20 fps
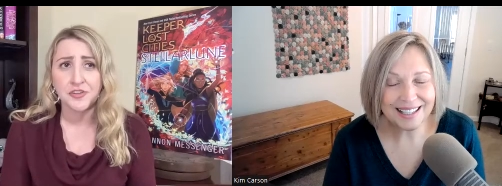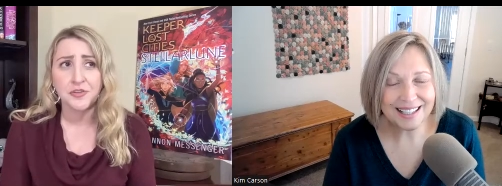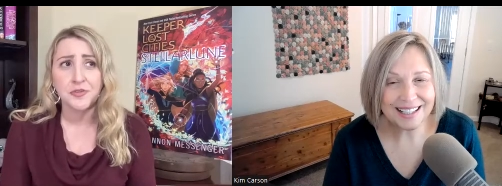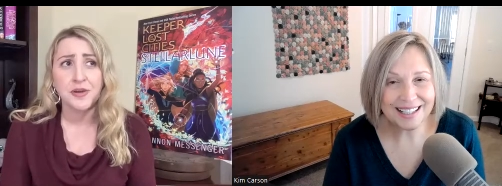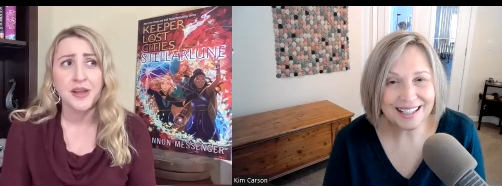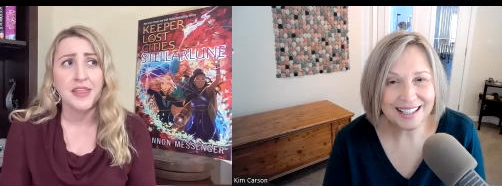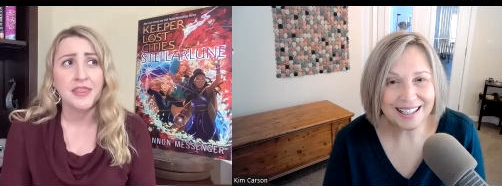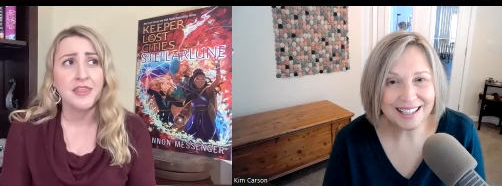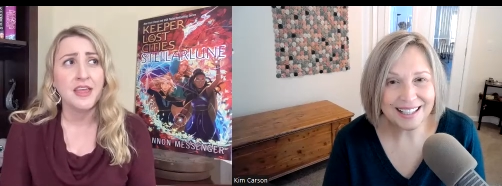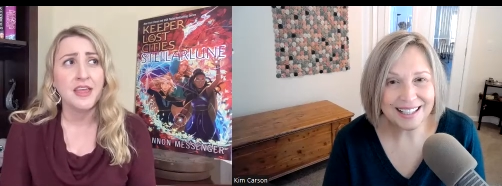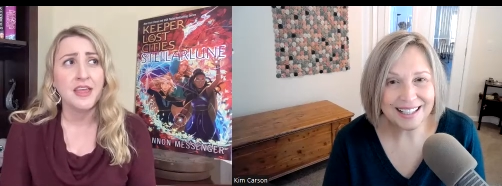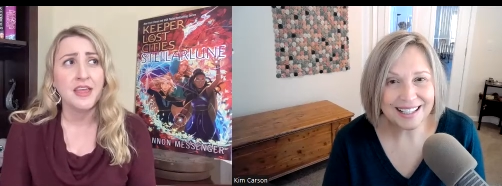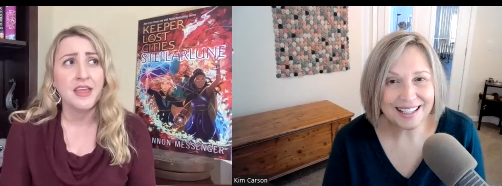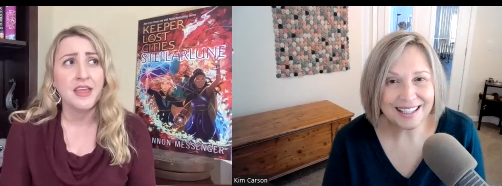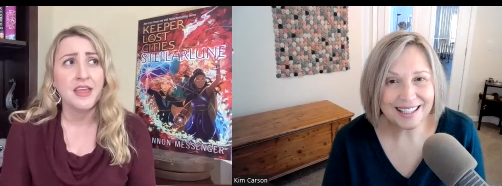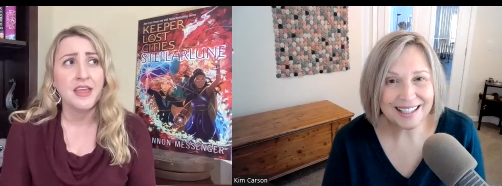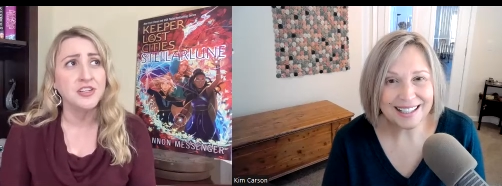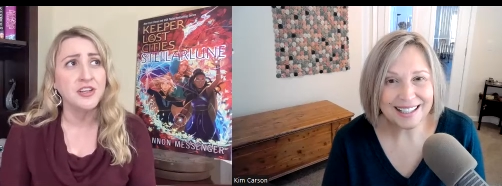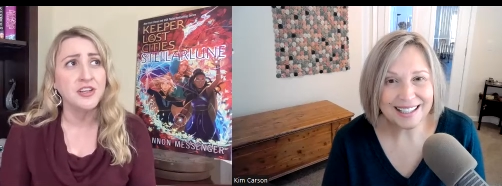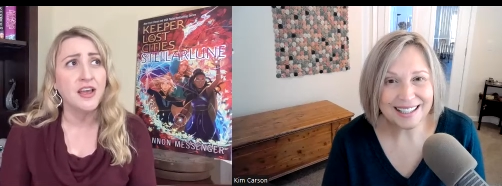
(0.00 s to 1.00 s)
Speaker 1: And then she
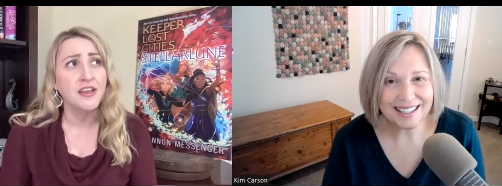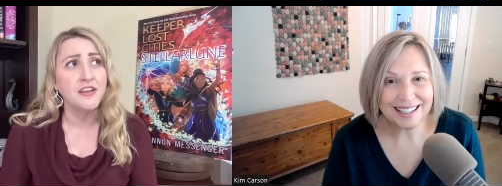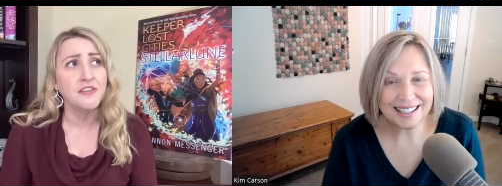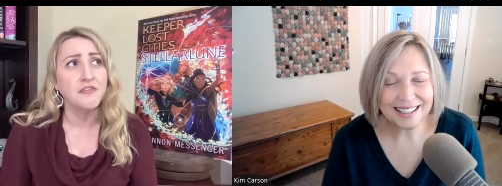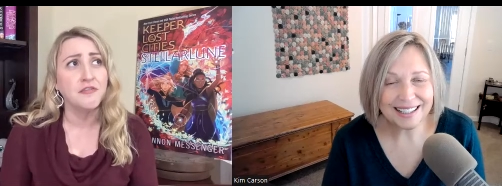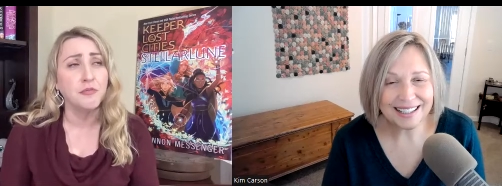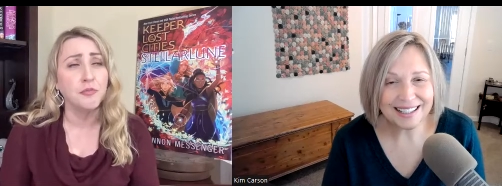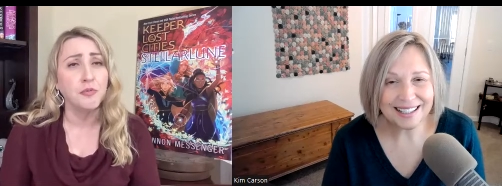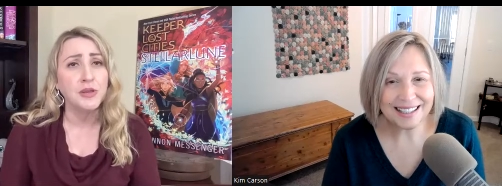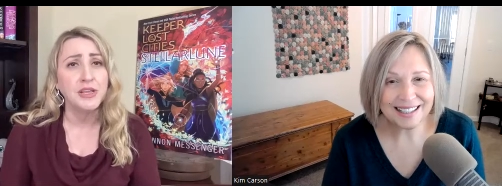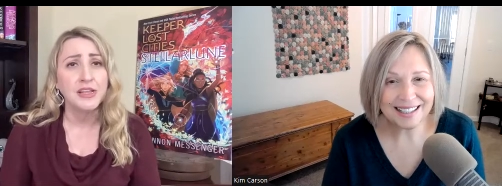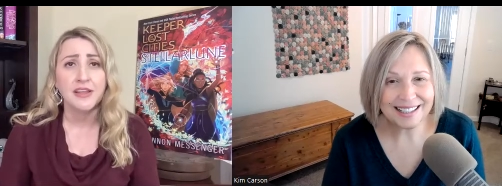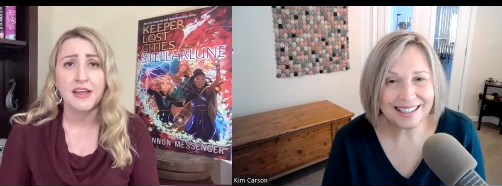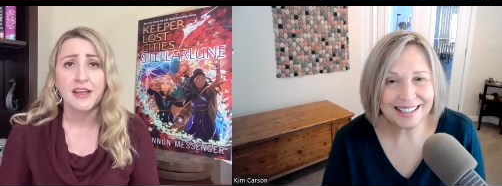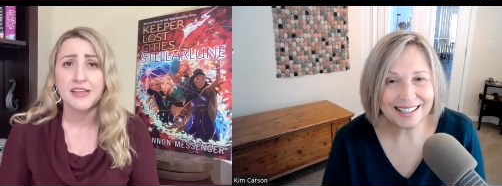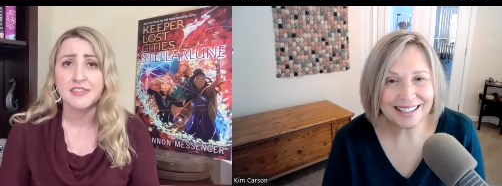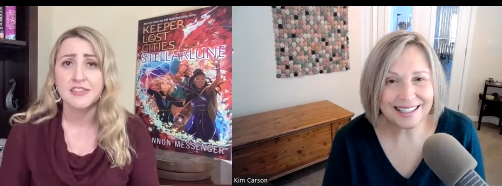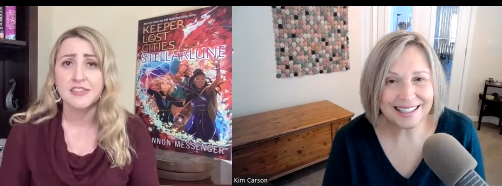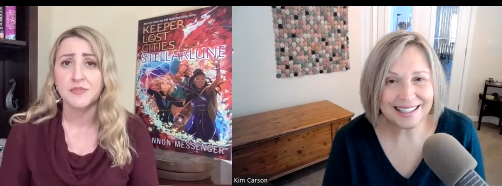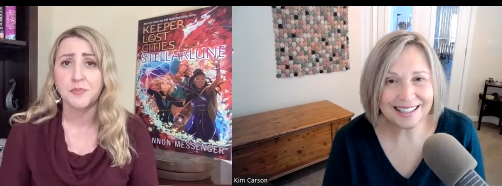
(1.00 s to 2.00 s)
kind of
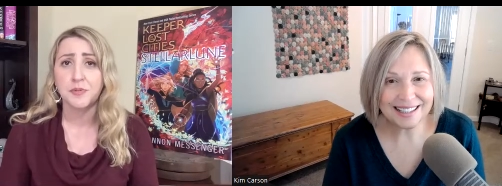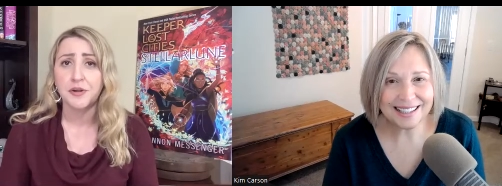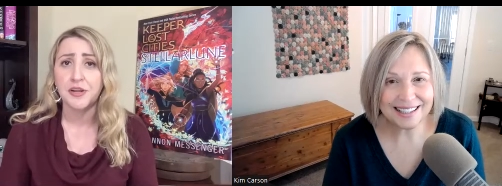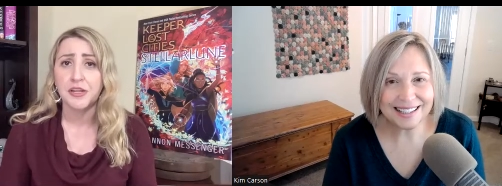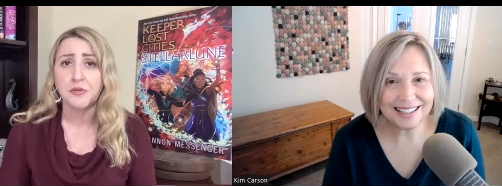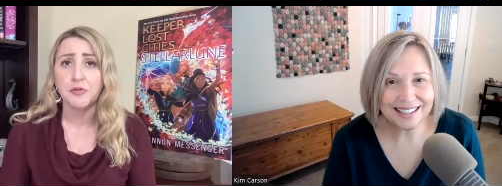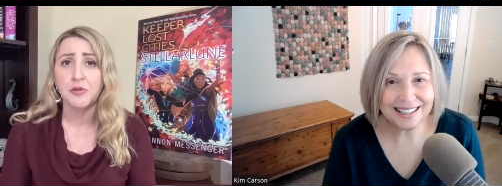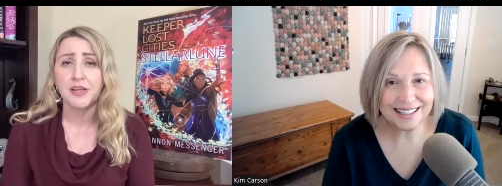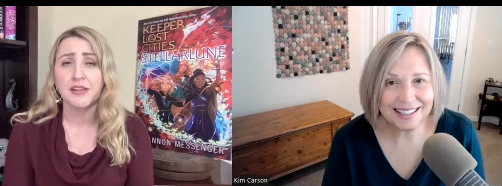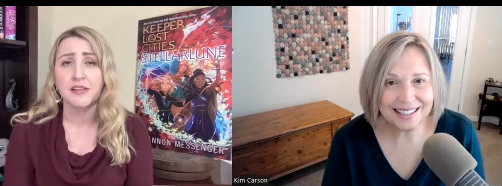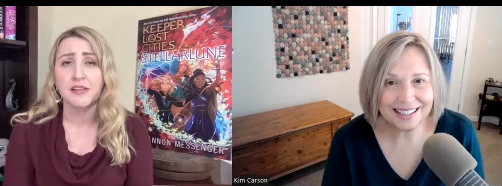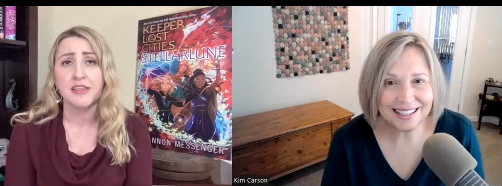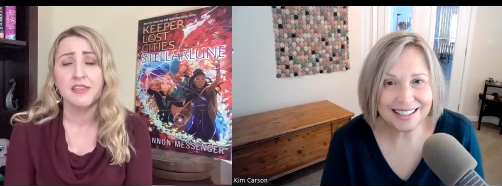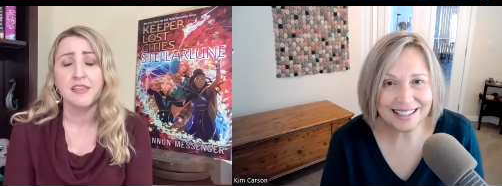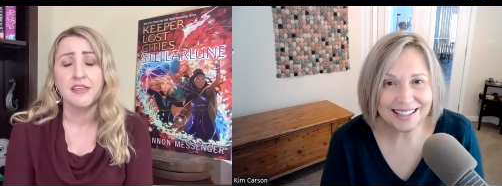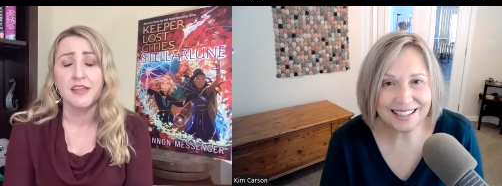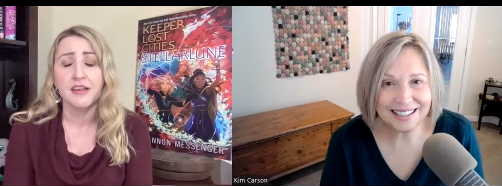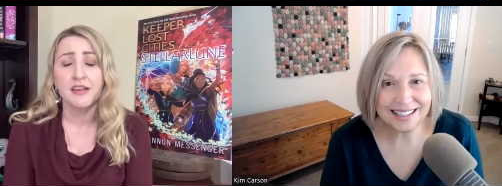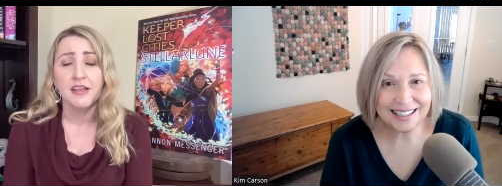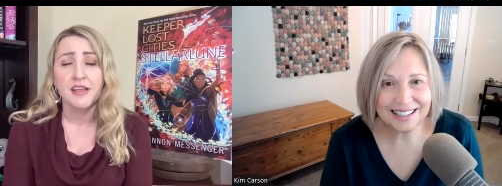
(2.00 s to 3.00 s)
realizes pretty quickly
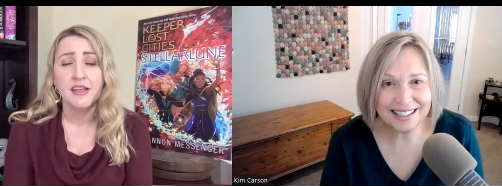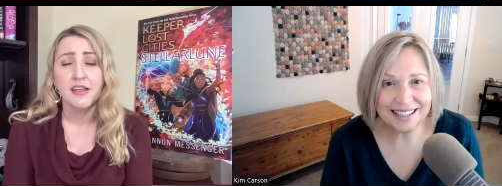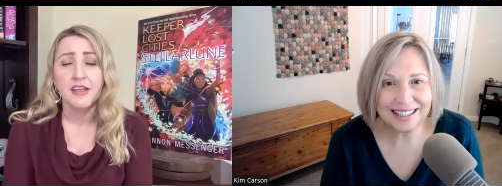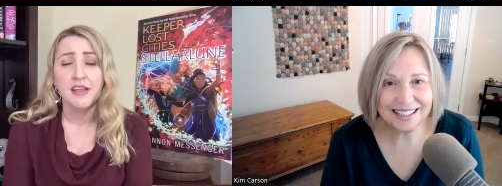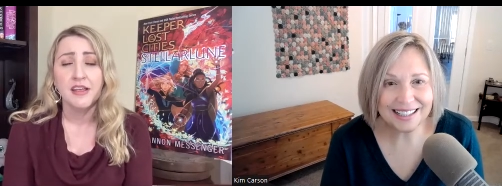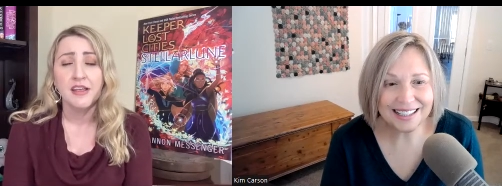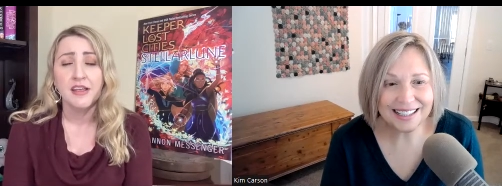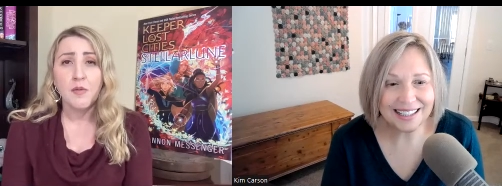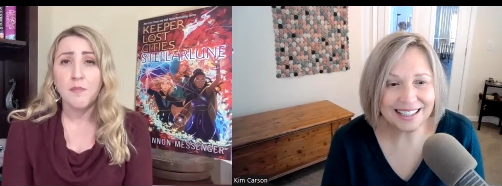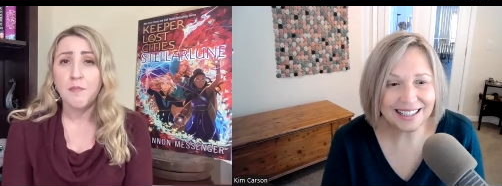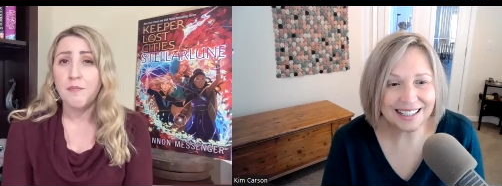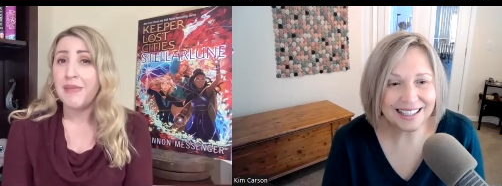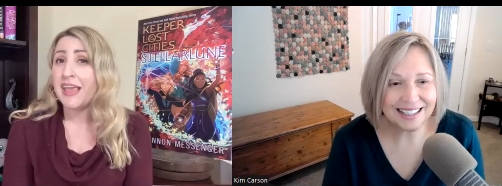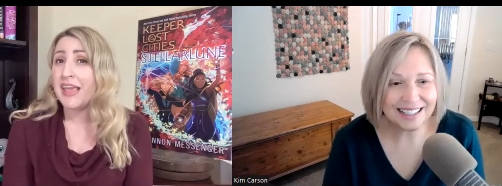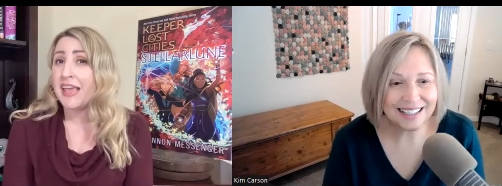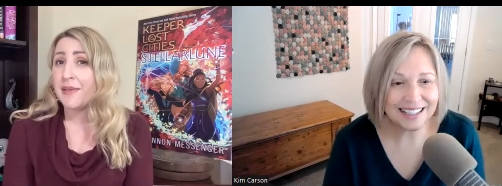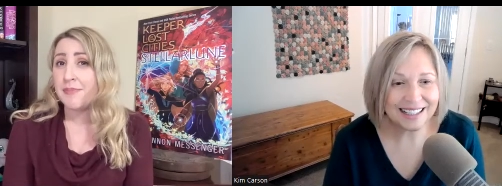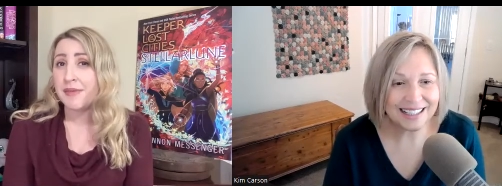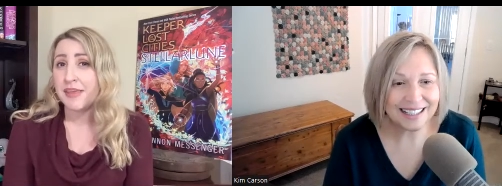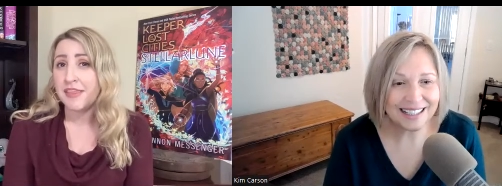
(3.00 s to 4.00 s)
that
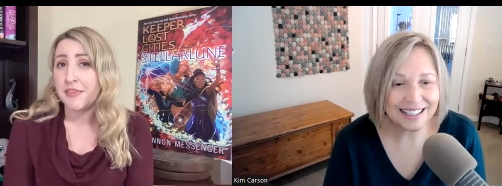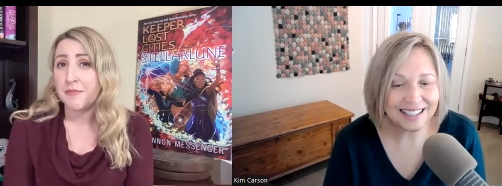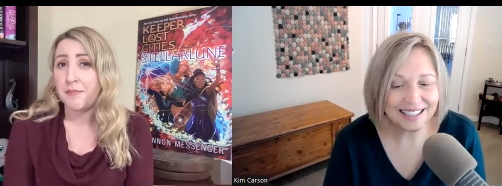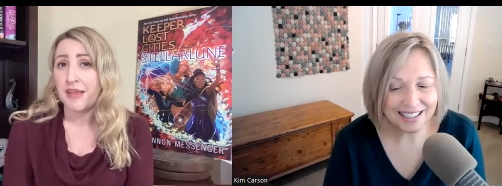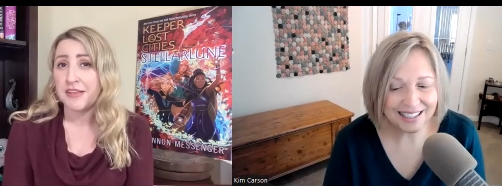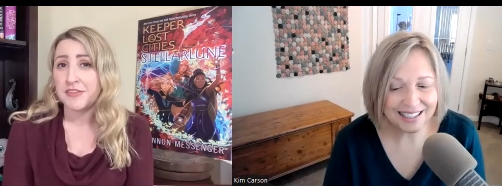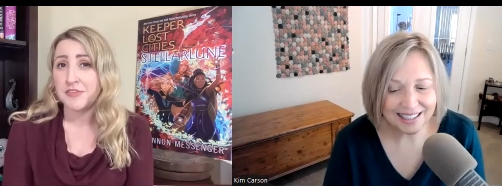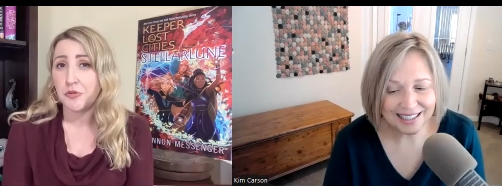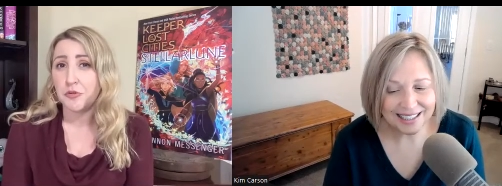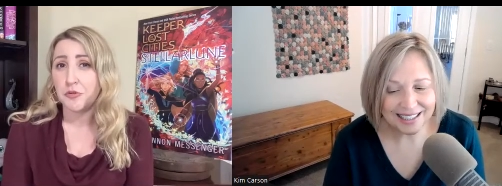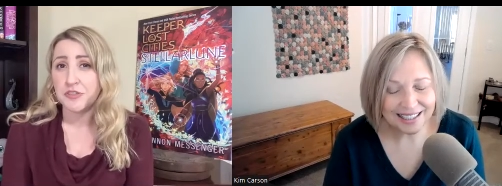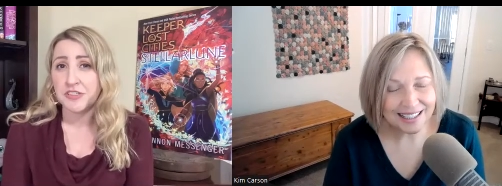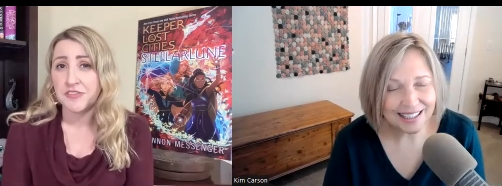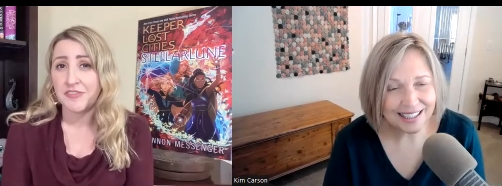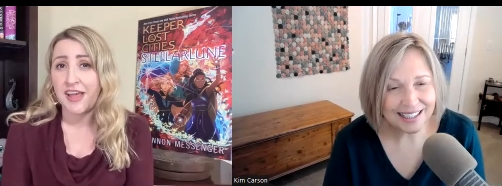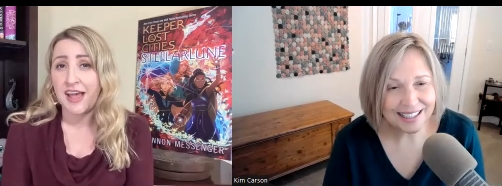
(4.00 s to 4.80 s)
maybe the best course of